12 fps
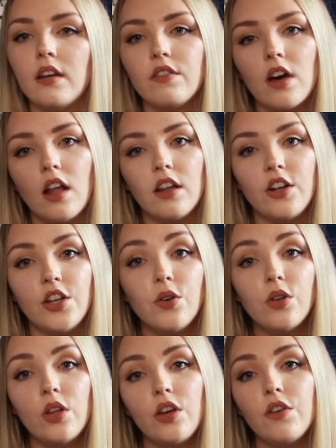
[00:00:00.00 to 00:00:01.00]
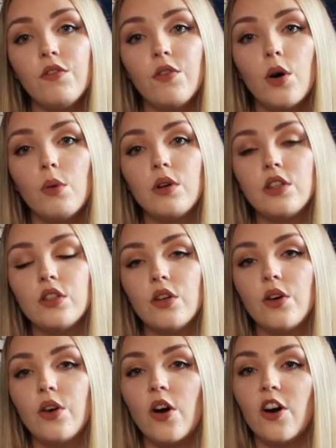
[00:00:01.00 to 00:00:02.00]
of colour you're looking forward to,